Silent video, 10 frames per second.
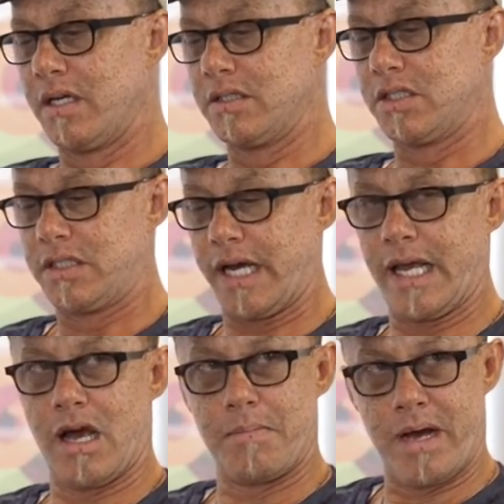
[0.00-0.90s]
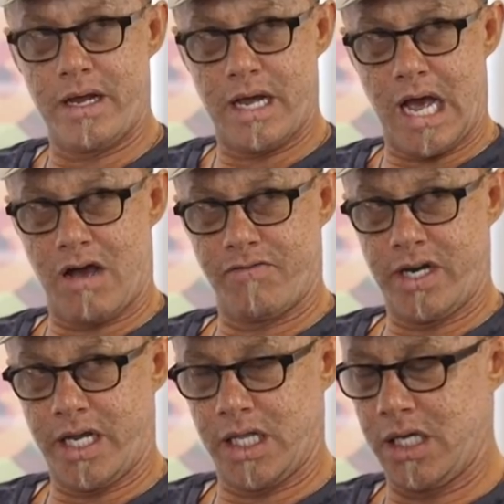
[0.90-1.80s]
just checking out my album
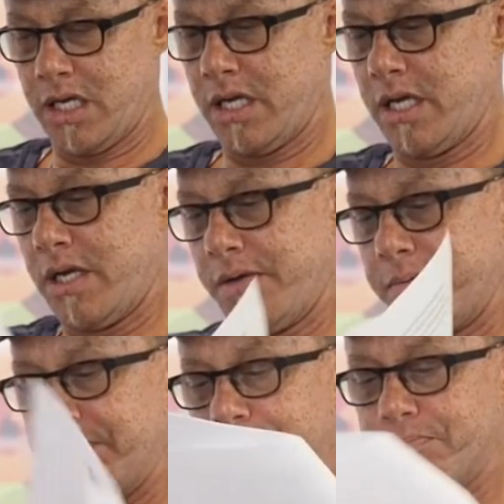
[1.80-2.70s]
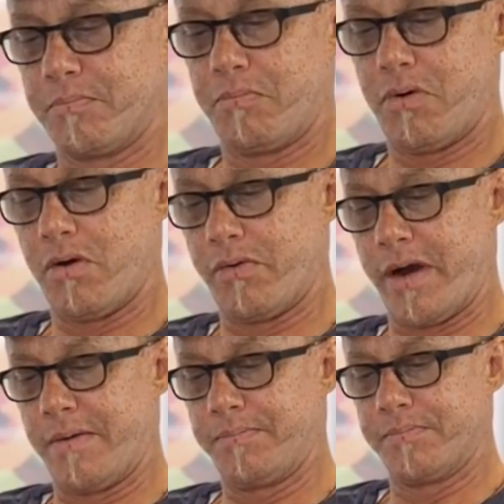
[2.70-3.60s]

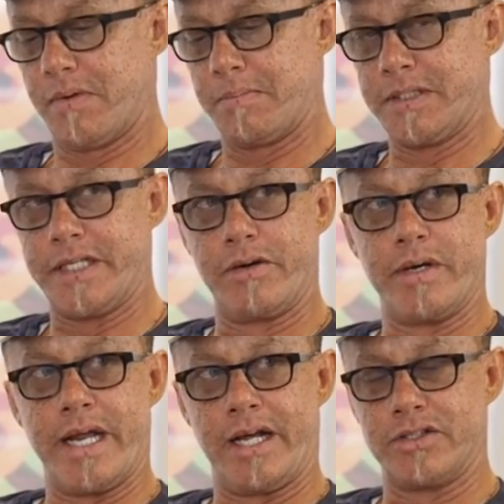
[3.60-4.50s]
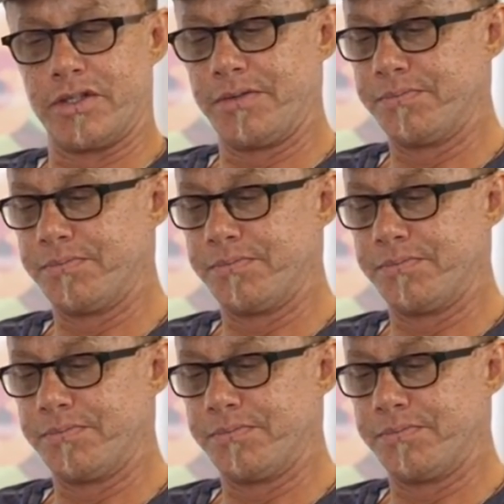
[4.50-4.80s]
program. I'm a secret dancer.